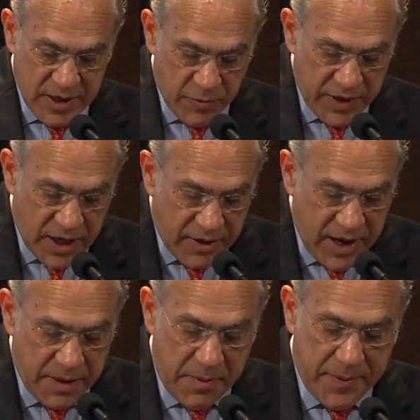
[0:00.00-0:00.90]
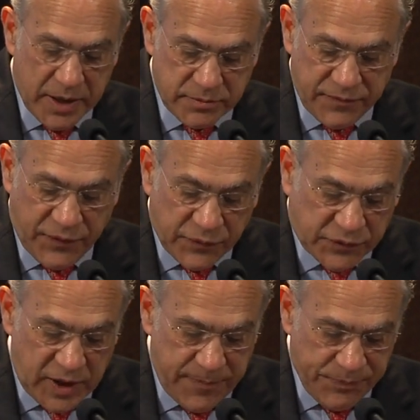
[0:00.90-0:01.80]
We now have about
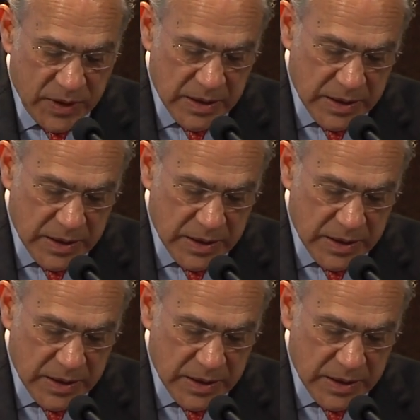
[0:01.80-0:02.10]
50